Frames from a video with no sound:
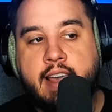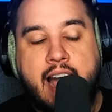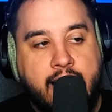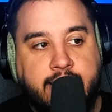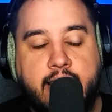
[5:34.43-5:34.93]

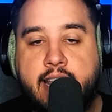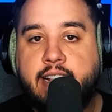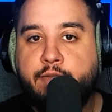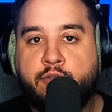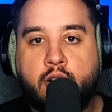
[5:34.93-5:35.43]
I get it.
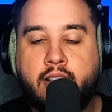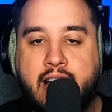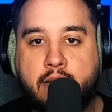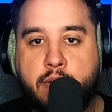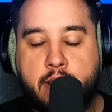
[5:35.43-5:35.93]
For a
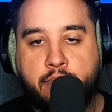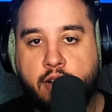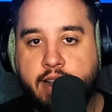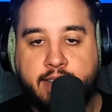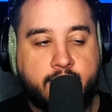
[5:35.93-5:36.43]
lot of people,
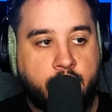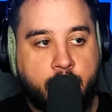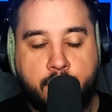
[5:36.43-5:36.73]
it's, you know,